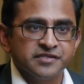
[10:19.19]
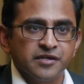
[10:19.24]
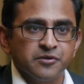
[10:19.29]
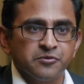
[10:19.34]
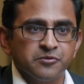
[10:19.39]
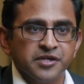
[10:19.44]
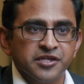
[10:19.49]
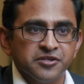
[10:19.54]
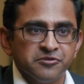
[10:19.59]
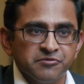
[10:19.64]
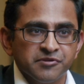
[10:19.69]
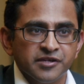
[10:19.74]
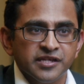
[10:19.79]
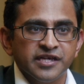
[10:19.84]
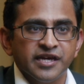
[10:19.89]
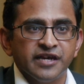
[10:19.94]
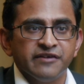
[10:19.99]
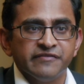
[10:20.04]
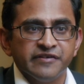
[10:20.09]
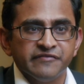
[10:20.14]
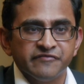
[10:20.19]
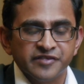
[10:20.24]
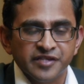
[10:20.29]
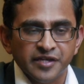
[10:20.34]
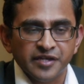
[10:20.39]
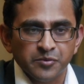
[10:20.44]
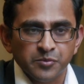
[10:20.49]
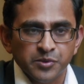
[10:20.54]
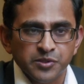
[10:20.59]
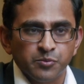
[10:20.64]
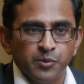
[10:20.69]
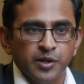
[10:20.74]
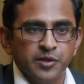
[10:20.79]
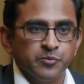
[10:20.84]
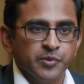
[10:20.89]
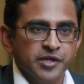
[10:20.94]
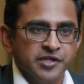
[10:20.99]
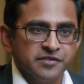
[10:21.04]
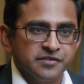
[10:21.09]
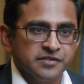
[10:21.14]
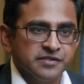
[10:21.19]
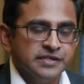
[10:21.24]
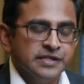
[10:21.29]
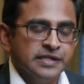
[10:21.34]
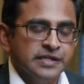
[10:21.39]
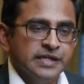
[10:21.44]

How can you really have everything with one vendor?